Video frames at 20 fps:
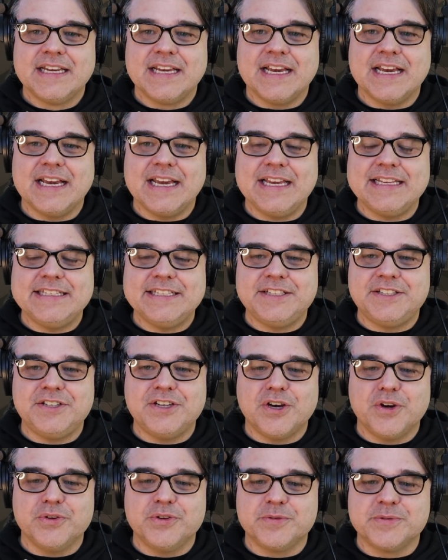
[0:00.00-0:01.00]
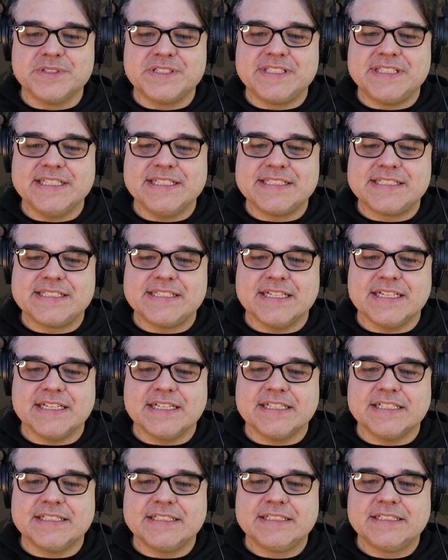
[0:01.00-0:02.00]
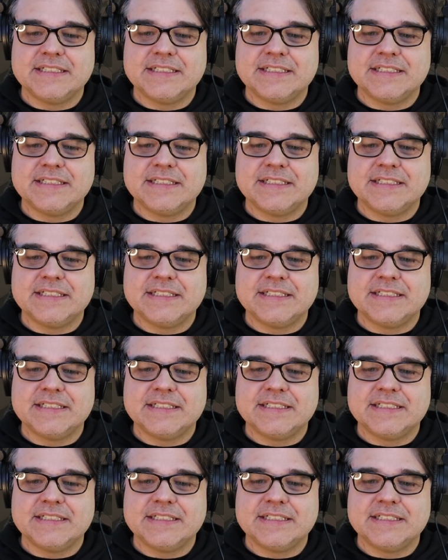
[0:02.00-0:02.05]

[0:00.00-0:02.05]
I didn't know there was this guy